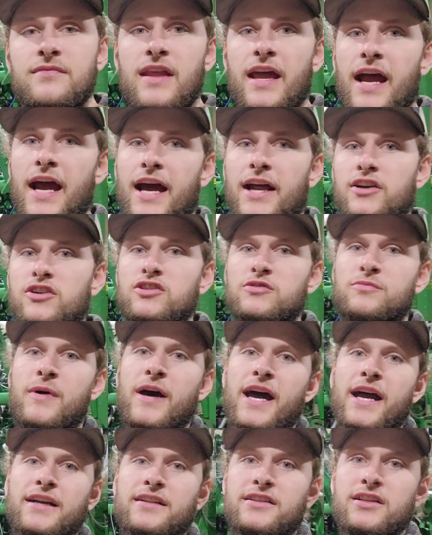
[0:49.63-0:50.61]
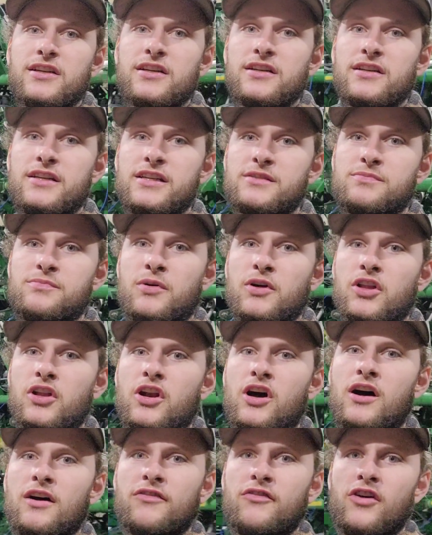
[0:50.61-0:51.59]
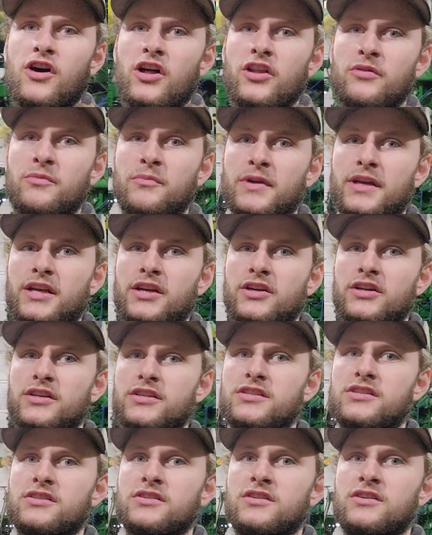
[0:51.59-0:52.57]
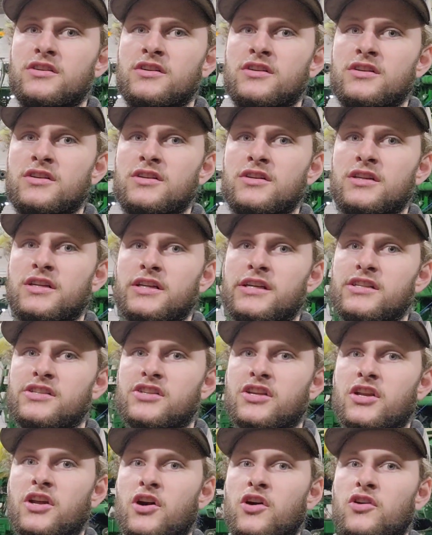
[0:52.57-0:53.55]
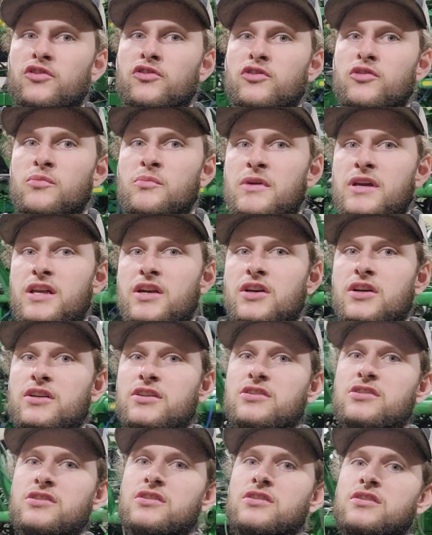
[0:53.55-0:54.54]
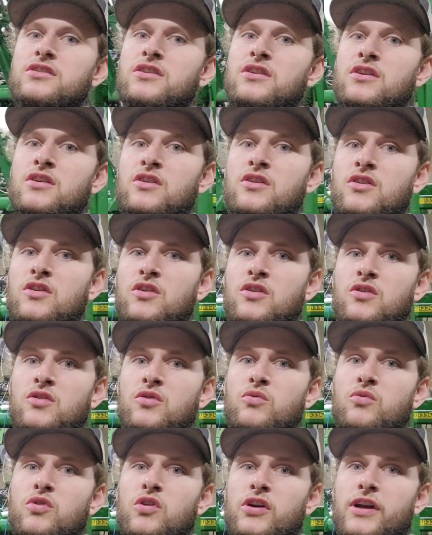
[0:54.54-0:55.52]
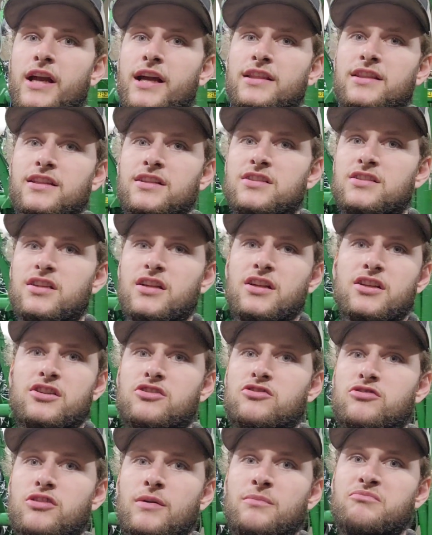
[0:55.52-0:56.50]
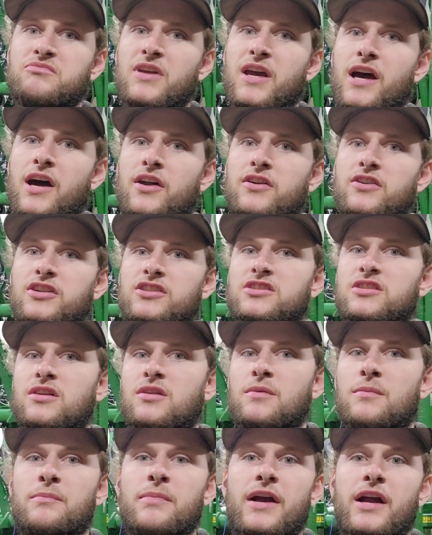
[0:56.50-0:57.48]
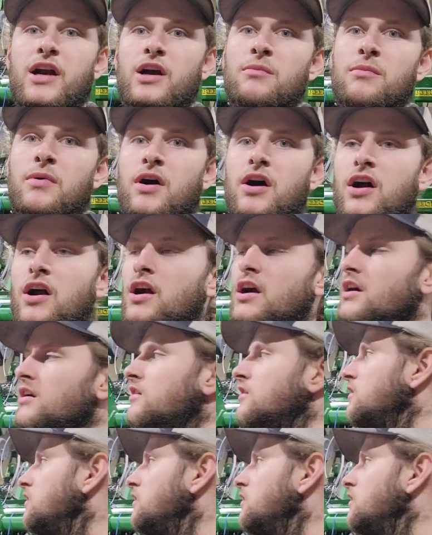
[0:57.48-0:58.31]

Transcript: Andrew's back there, he's pulling off all the meters. He's gonna go through the meters. We'll get this thing stripped down just to the bare bar.